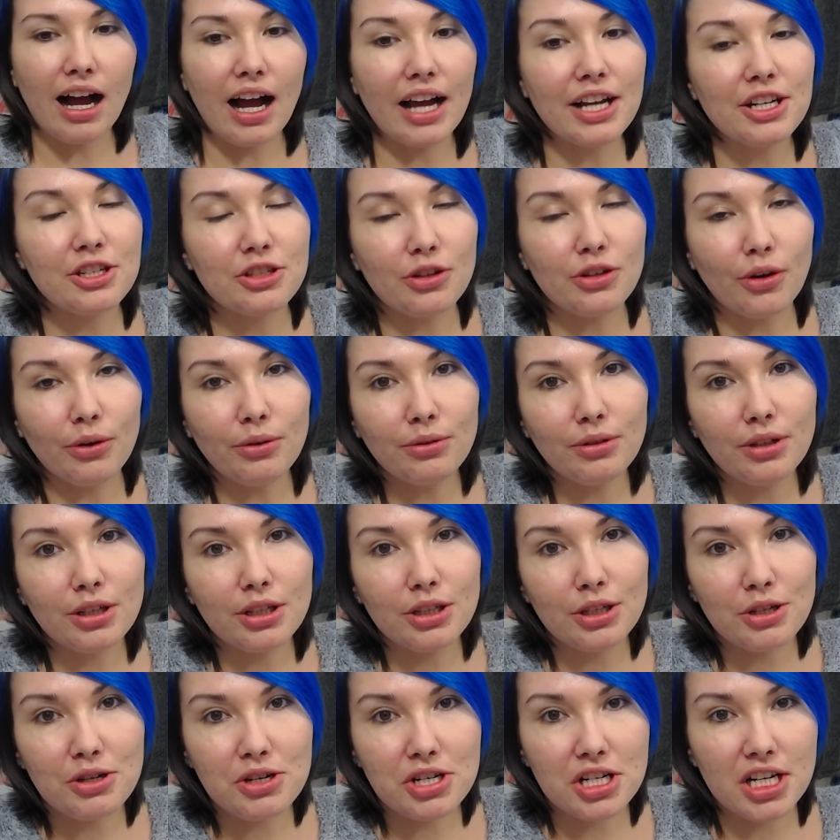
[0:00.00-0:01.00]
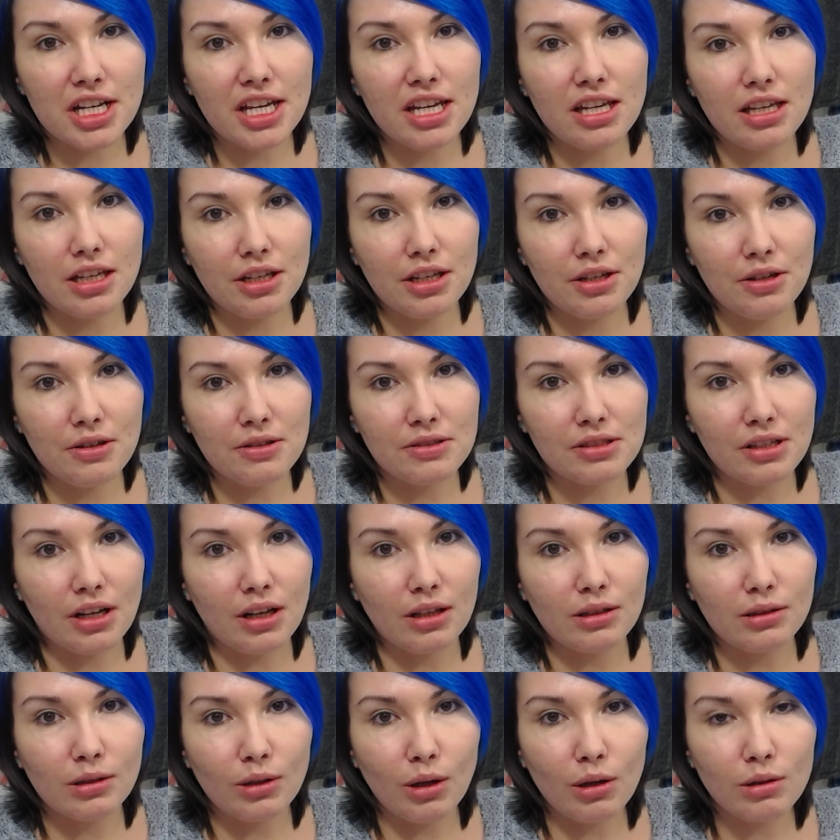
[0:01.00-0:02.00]
I don't usually use a
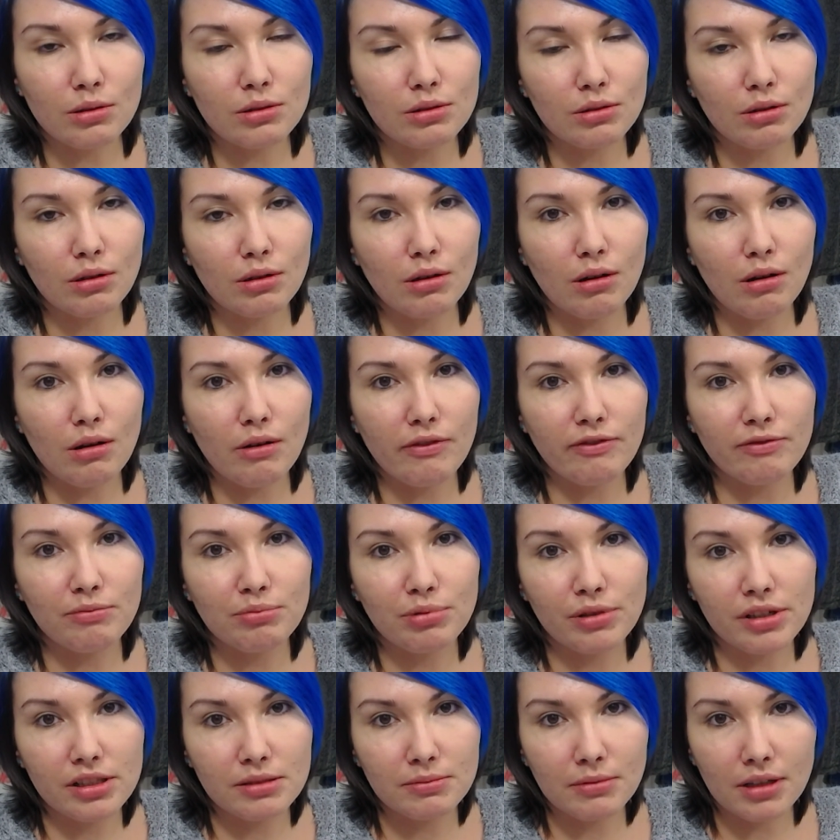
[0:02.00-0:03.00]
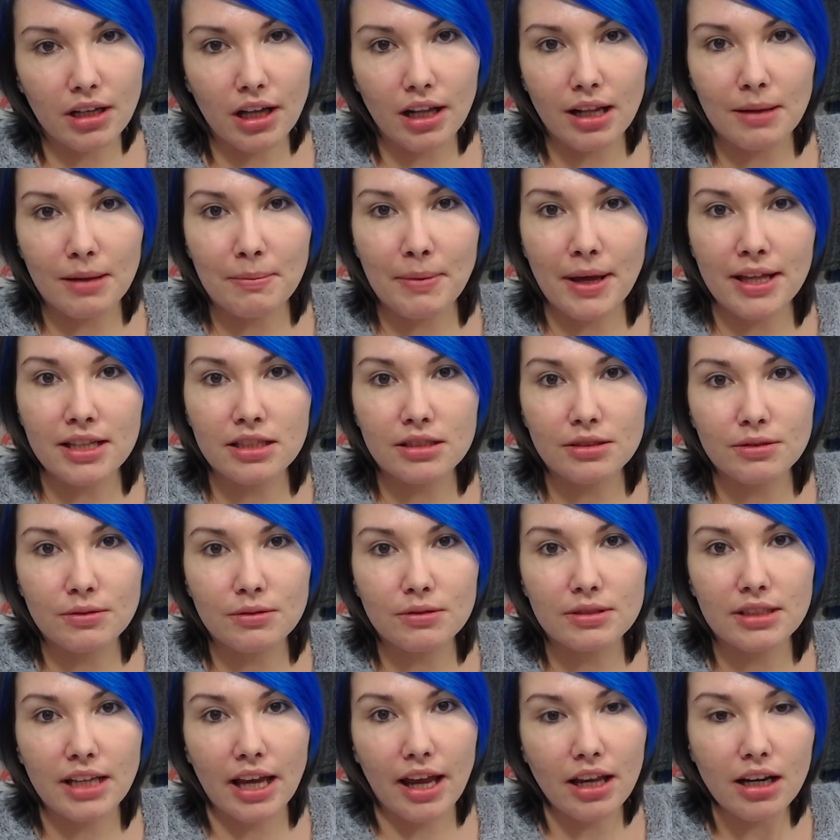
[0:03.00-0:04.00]
lot of Prismacolor
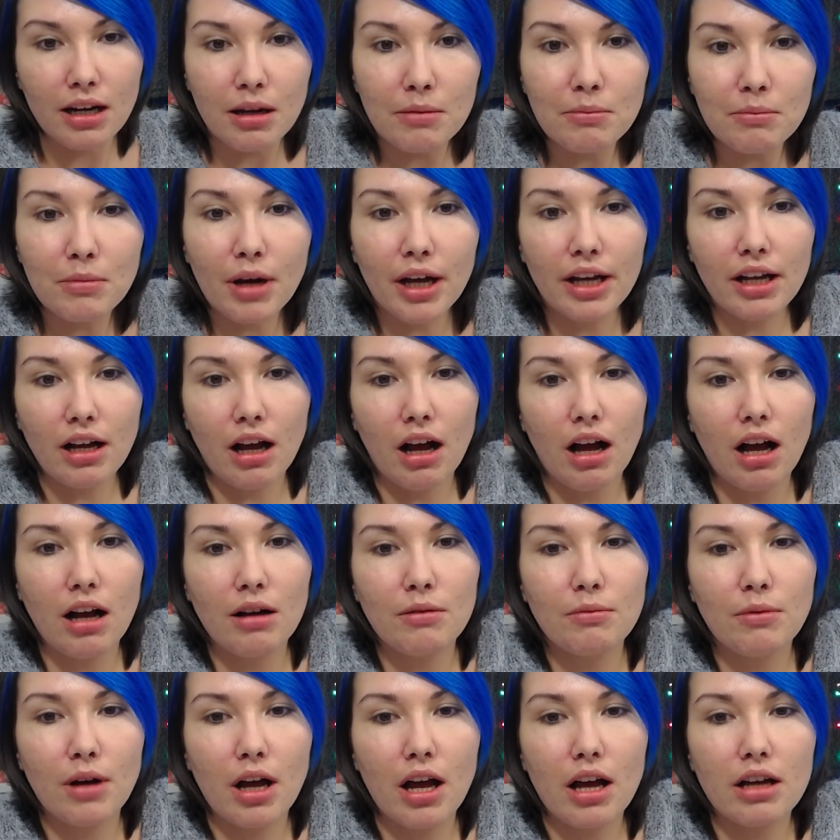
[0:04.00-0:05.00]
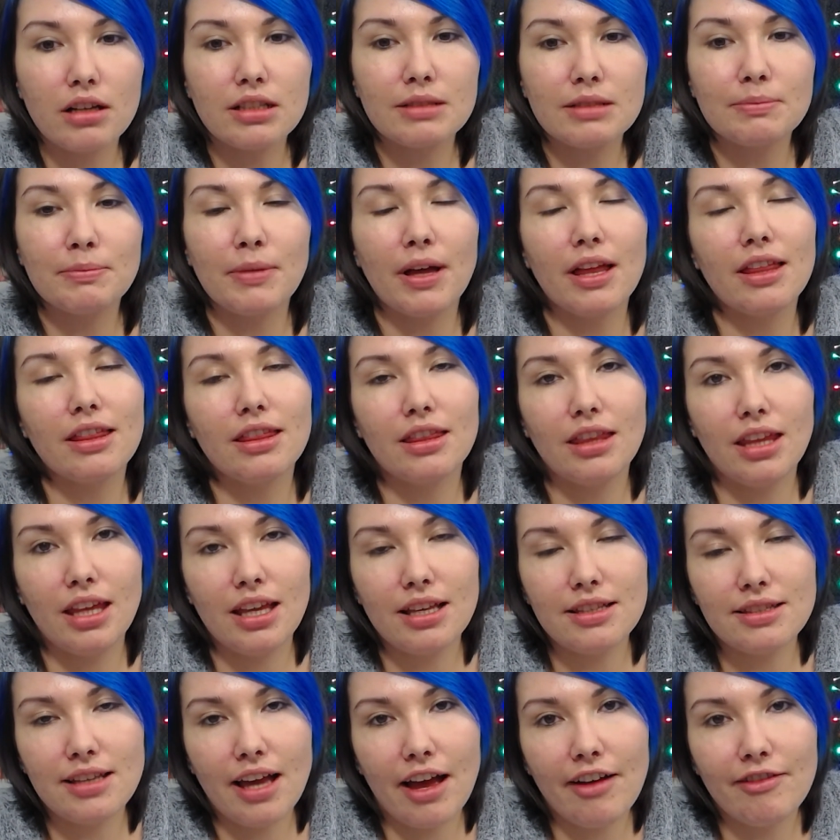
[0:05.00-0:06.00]
pencils in my artworks, but
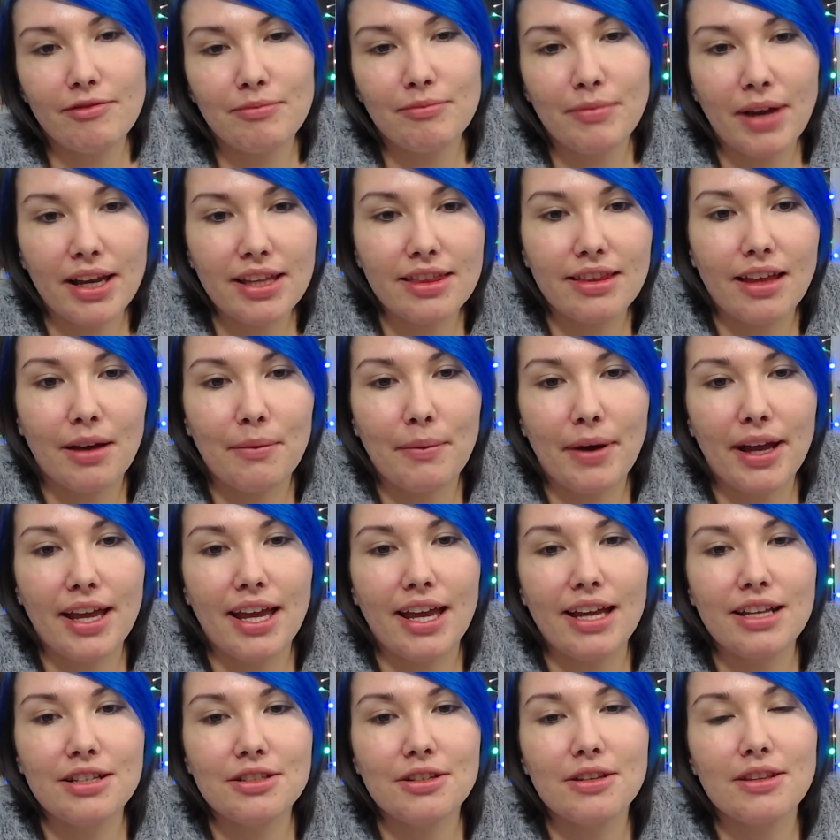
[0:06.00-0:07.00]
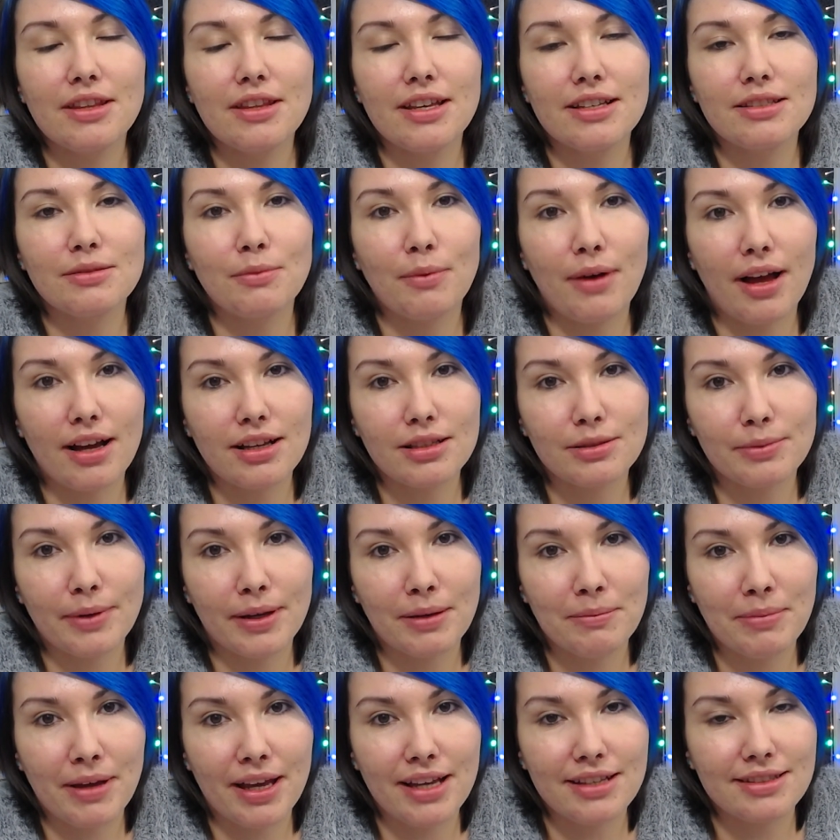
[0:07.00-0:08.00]
these have made their way into this wax
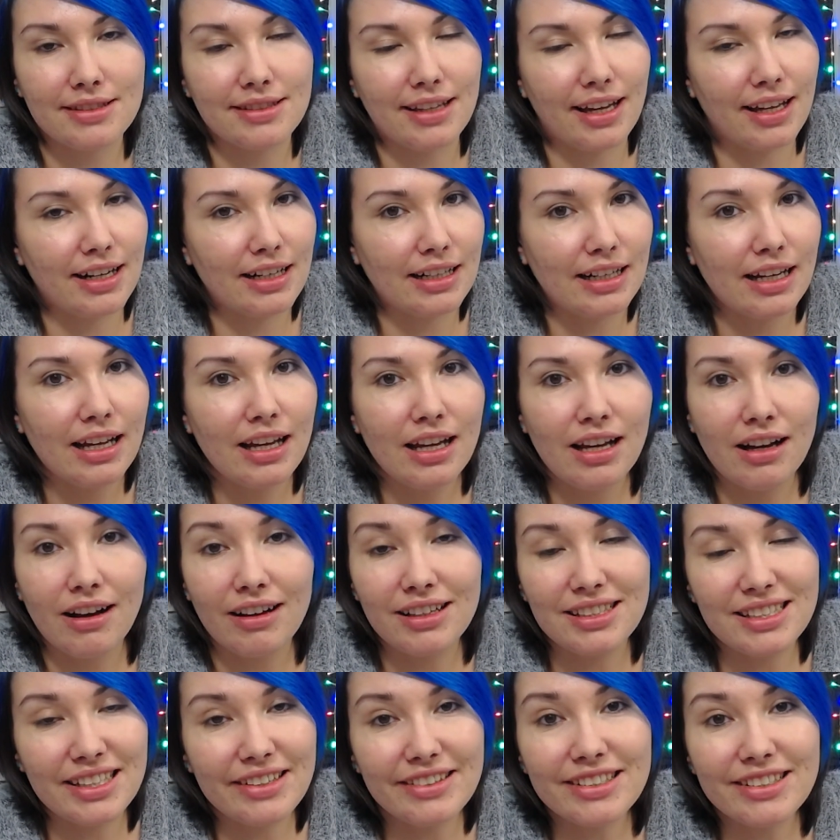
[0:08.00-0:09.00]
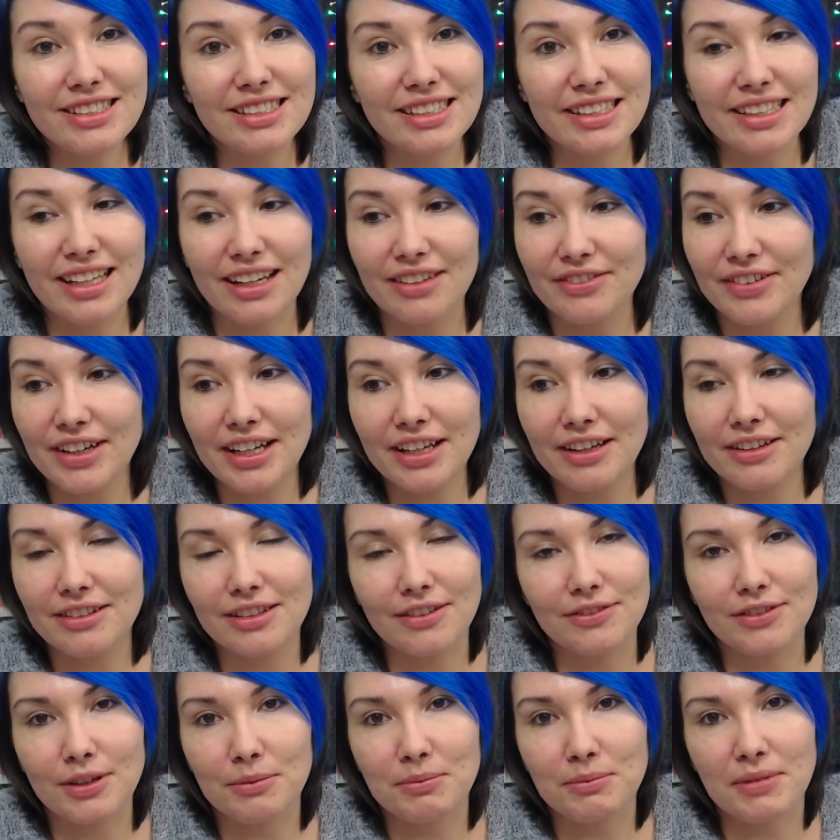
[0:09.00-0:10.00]
wing piece, and I really couldn't
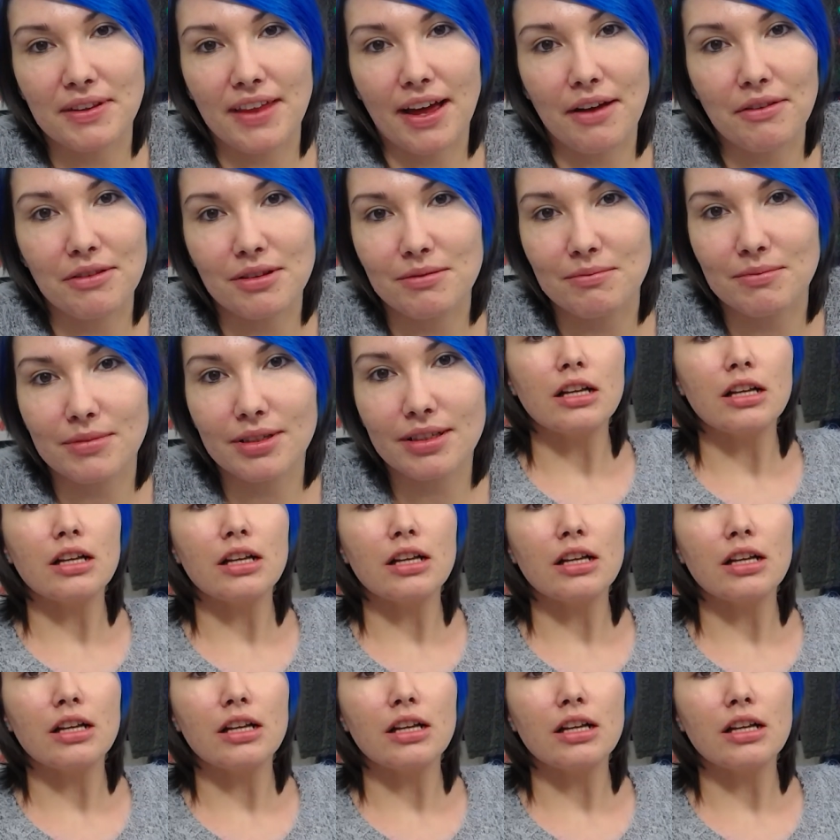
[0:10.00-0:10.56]
have done without them.